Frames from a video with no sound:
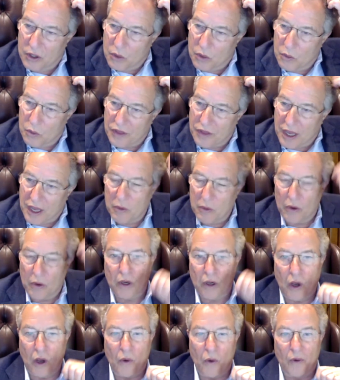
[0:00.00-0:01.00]
where they were
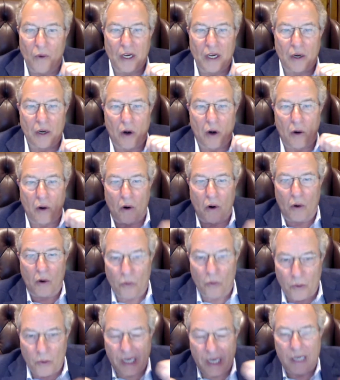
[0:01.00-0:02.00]
lowering a
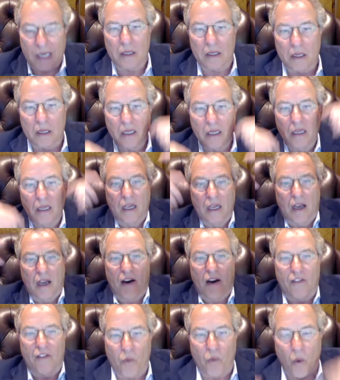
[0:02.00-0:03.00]
reel
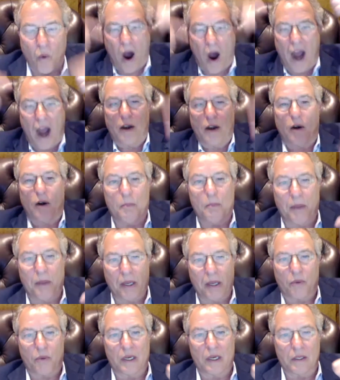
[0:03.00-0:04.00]
of wire, a
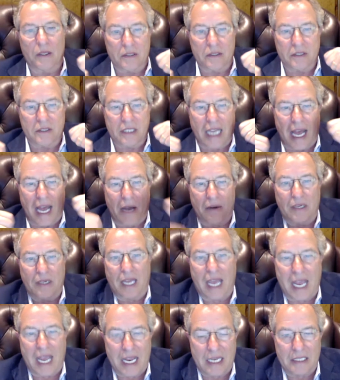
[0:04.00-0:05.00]
big reel, down
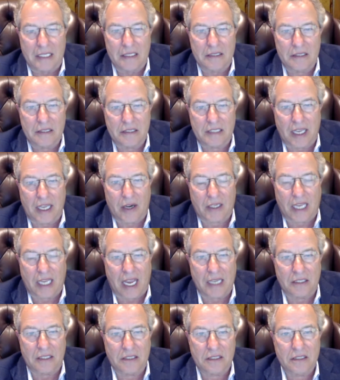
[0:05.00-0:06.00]
a
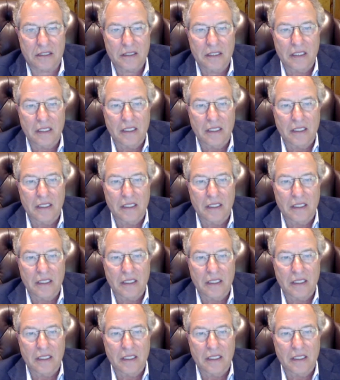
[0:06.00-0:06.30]
staircase.